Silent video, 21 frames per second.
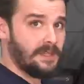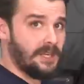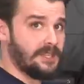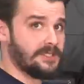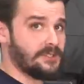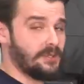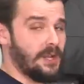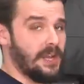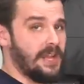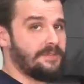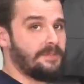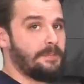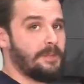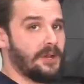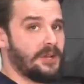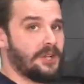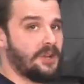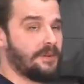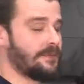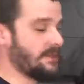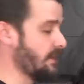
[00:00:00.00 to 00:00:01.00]
All right, so I have a
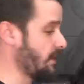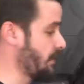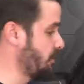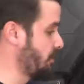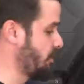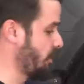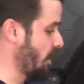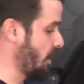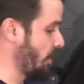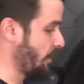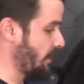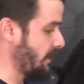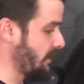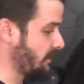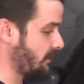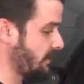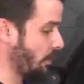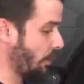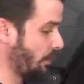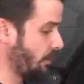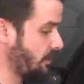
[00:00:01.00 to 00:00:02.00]
buddy over here, Joe.
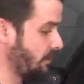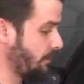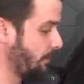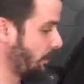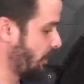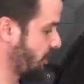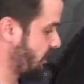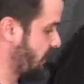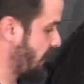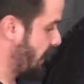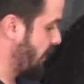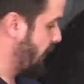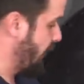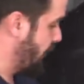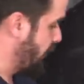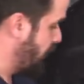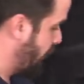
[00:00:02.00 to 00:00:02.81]
He's going to push down on that